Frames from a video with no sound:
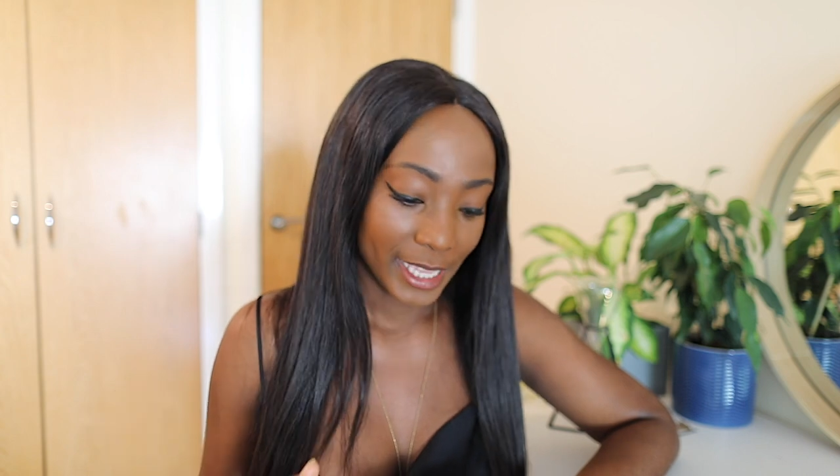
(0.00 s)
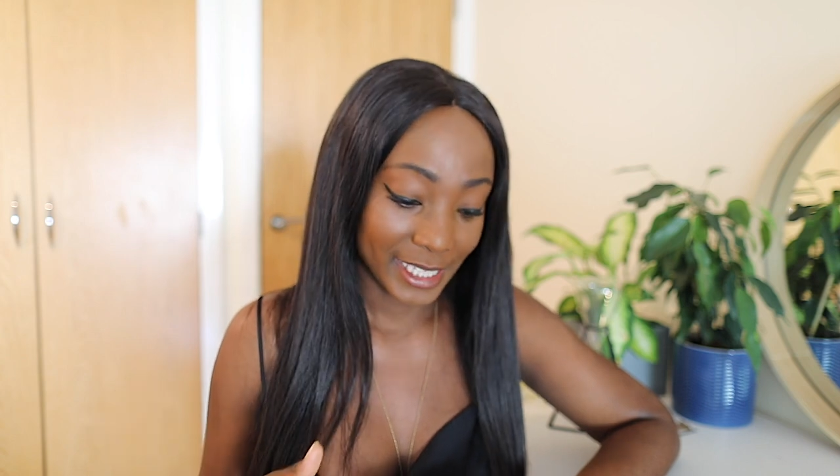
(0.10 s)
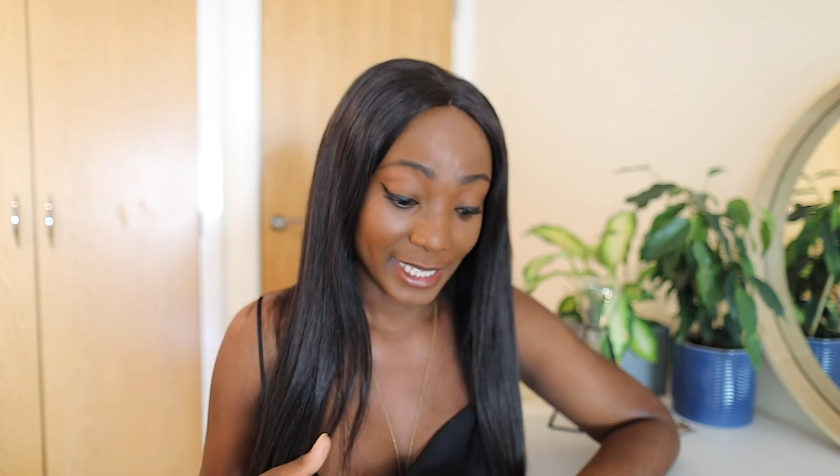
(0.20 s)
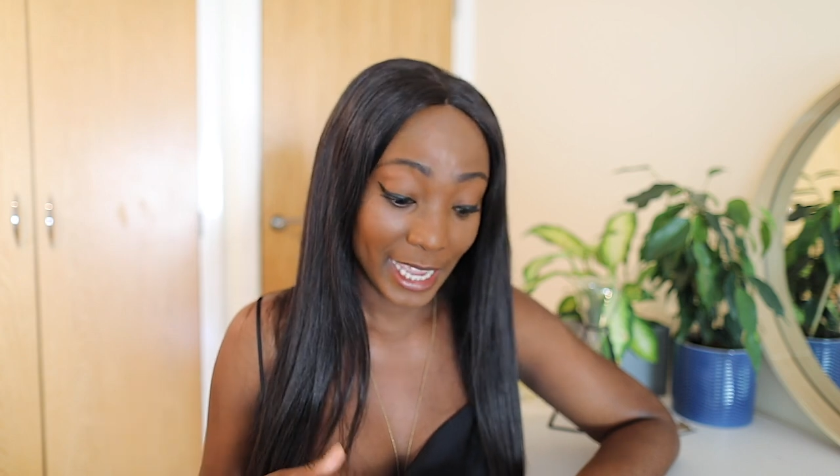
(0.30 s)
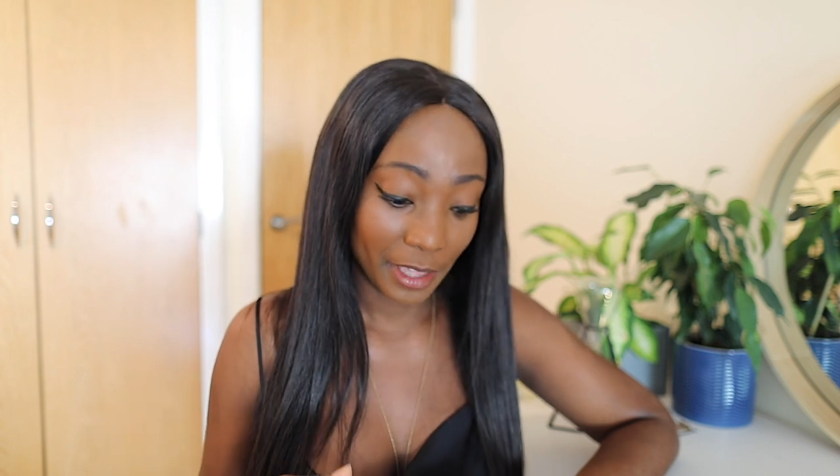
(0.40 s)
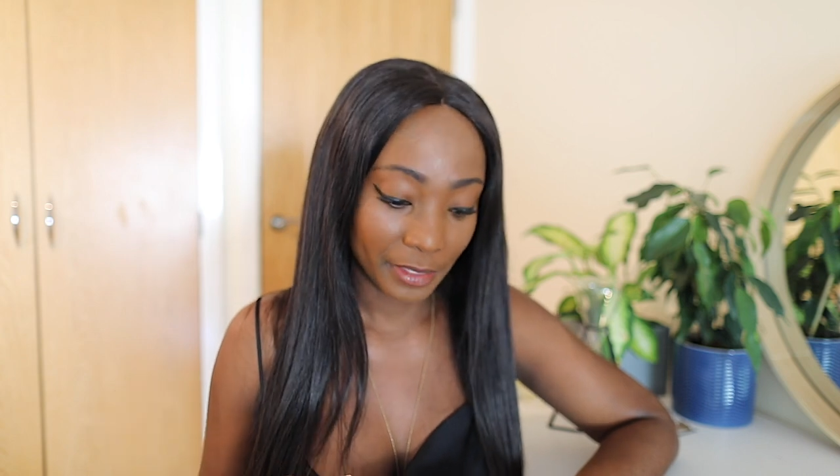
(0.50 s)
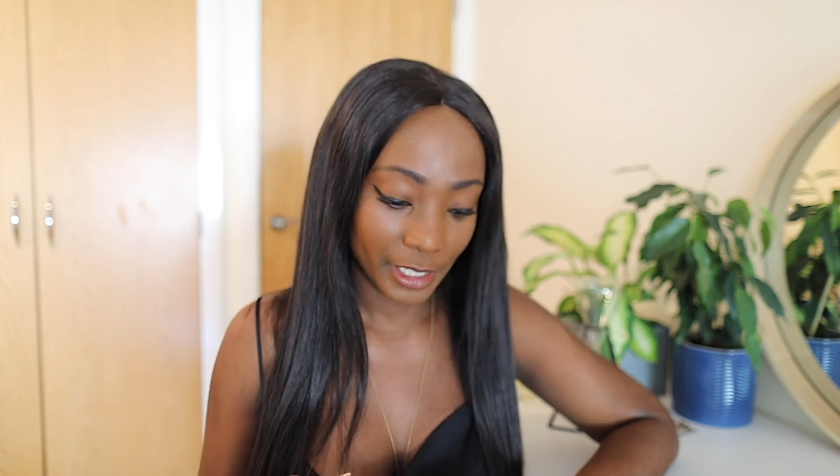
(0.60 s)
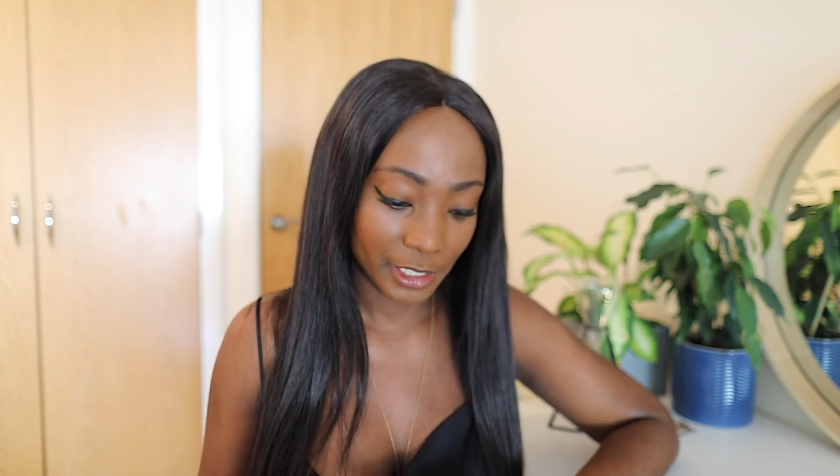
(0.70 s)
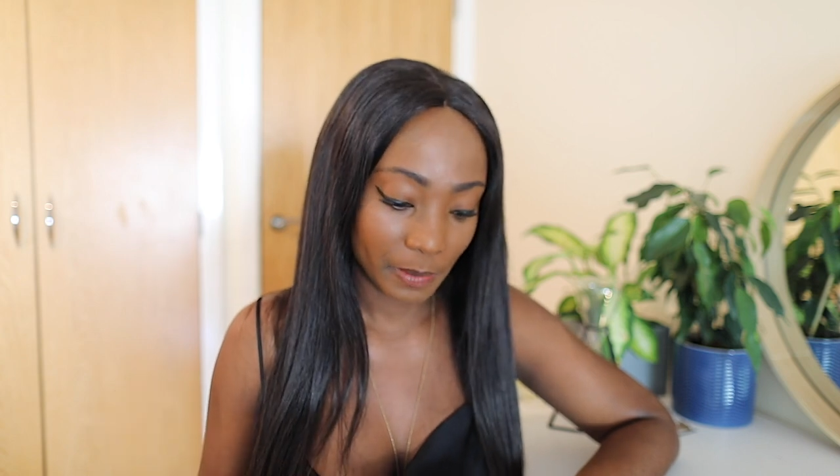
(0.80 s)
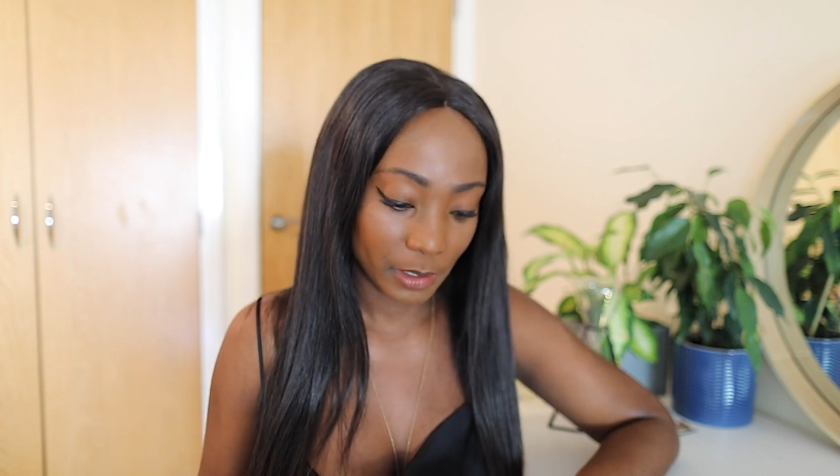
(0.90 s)
it's as
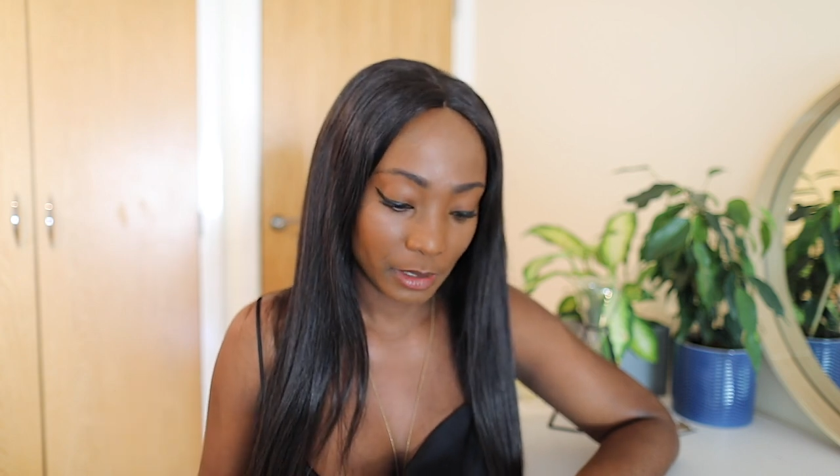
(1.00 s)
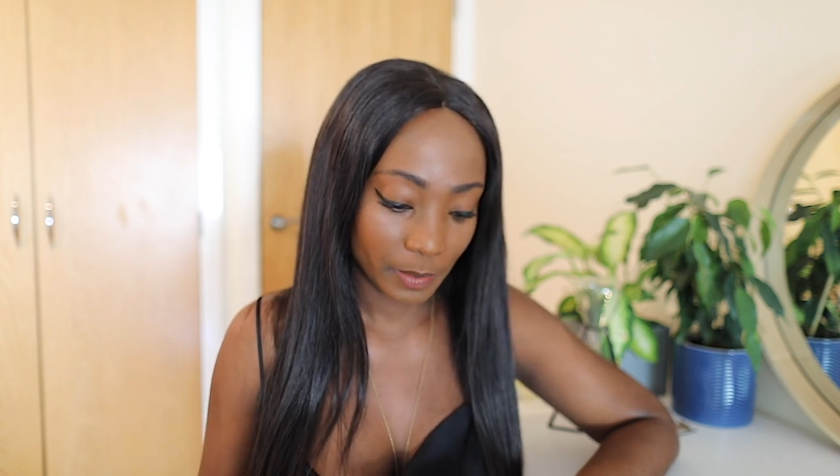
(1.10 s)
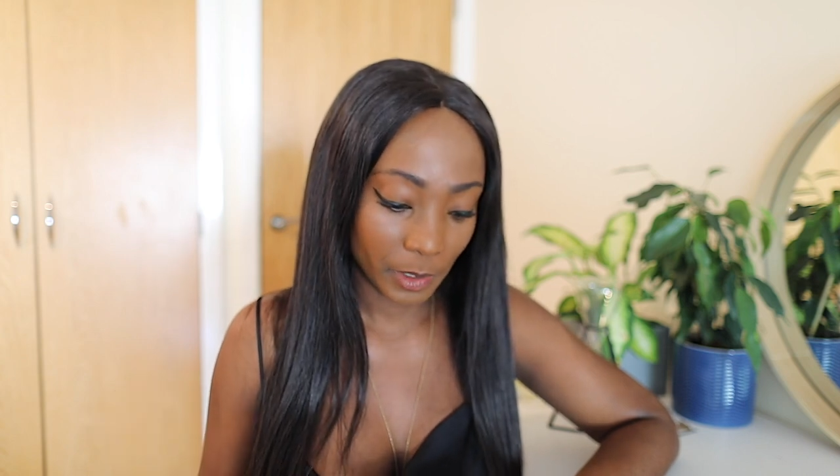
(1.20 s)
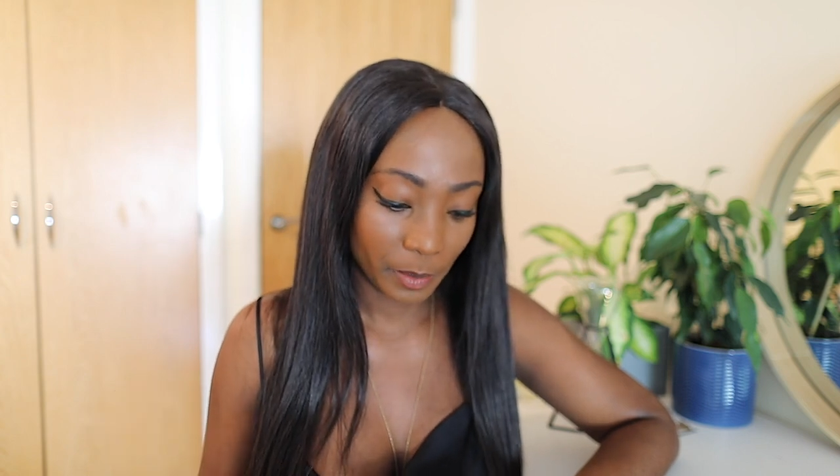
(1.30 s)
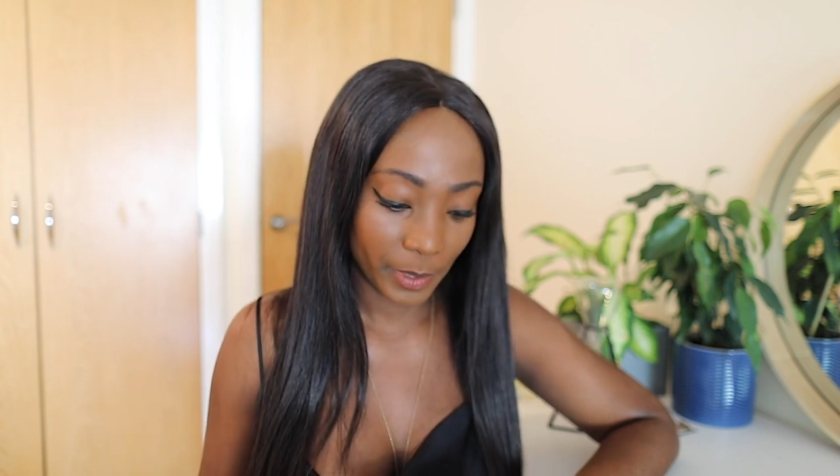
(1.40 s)
healthy as possible,